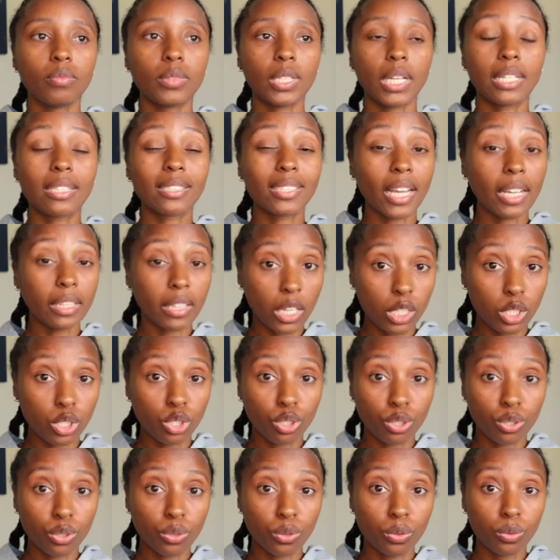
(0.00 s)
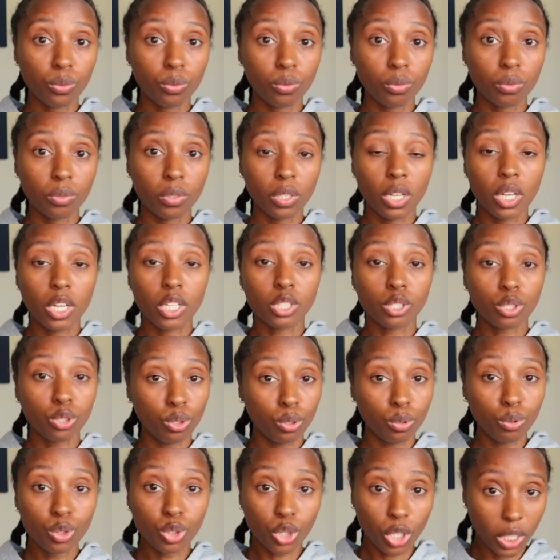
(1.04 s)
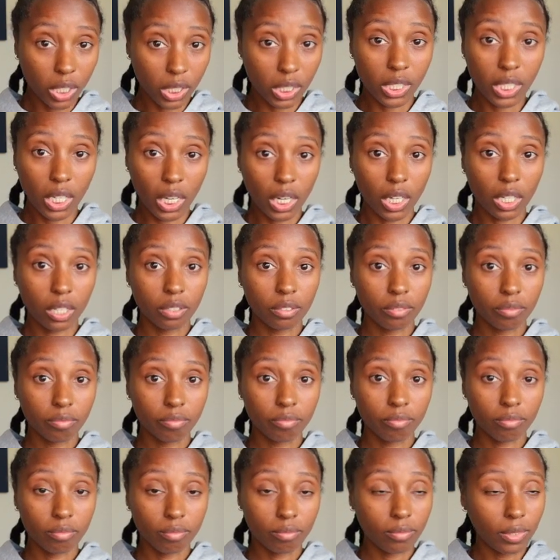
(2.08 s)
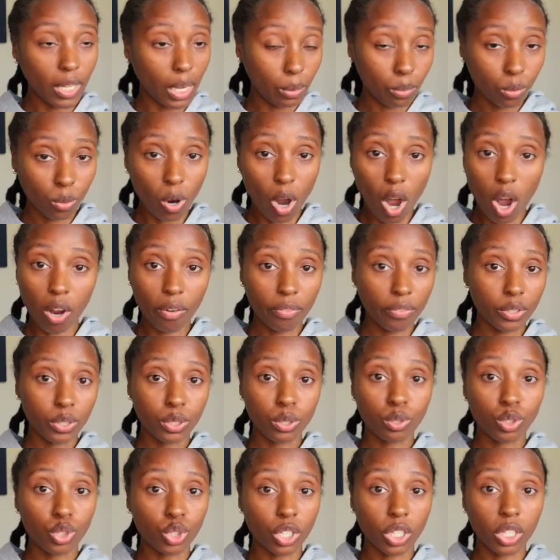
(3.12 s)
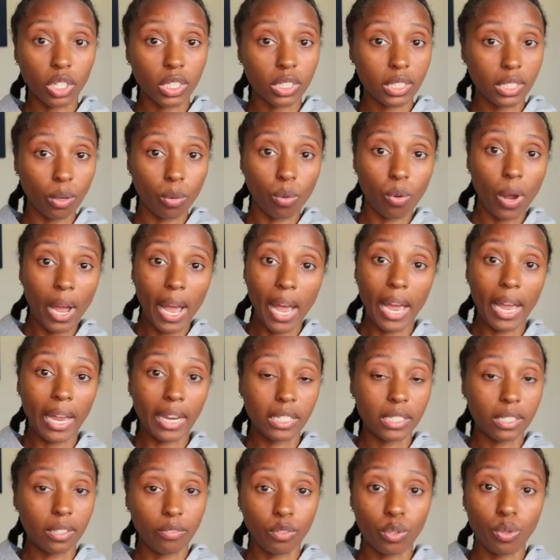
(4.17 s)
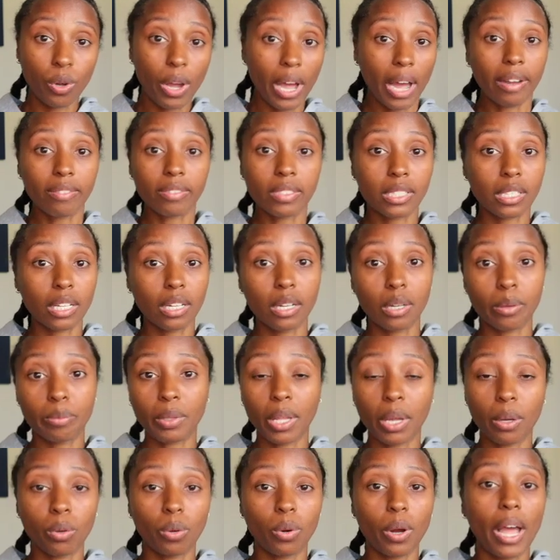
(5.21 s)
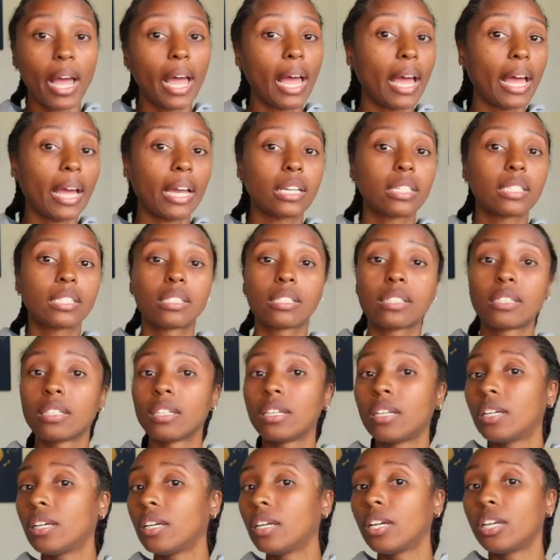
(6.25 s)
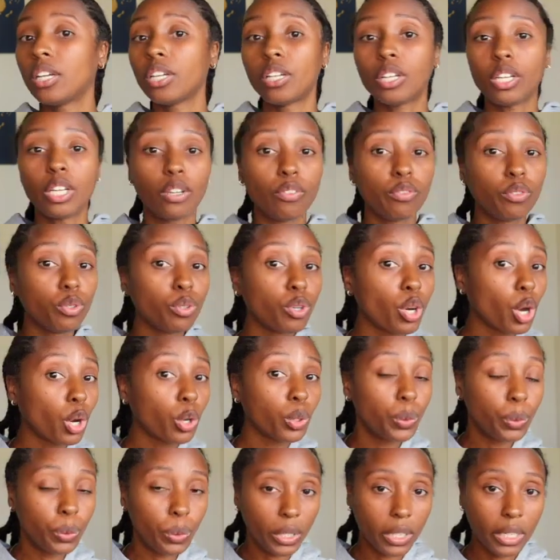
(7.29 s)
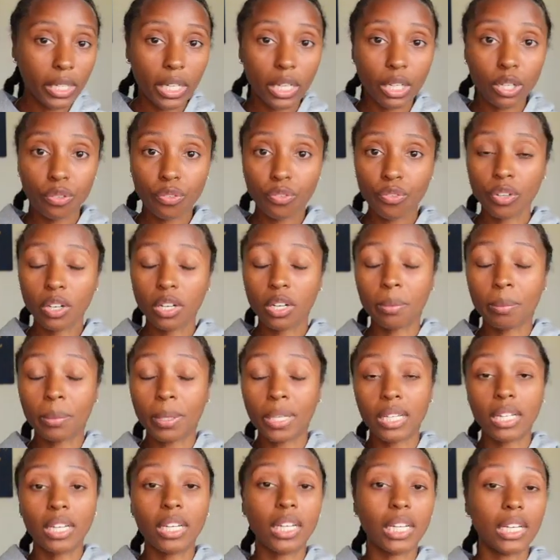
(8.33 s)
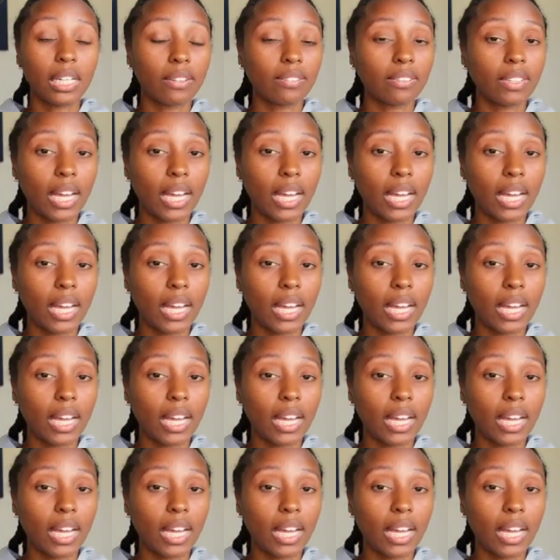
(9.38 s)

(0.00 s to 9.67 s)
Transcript: is that they do drugs there. They will offer you drugs. They will ask if you have some. They will ask if you know who to get it from. Again, if